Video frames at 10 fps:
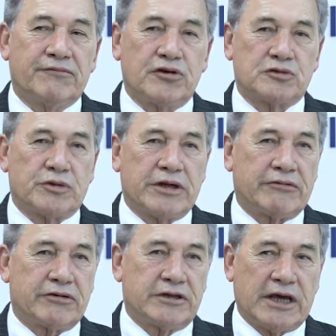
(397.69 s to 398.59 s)
first
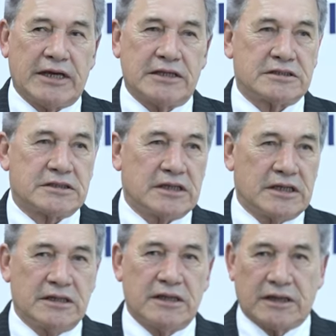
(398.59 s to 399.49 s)
100 days
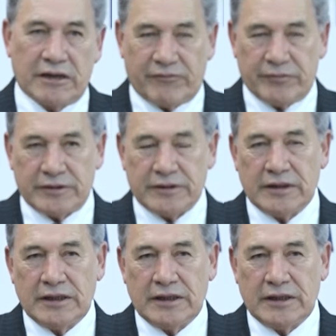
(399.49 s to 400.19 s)
in government.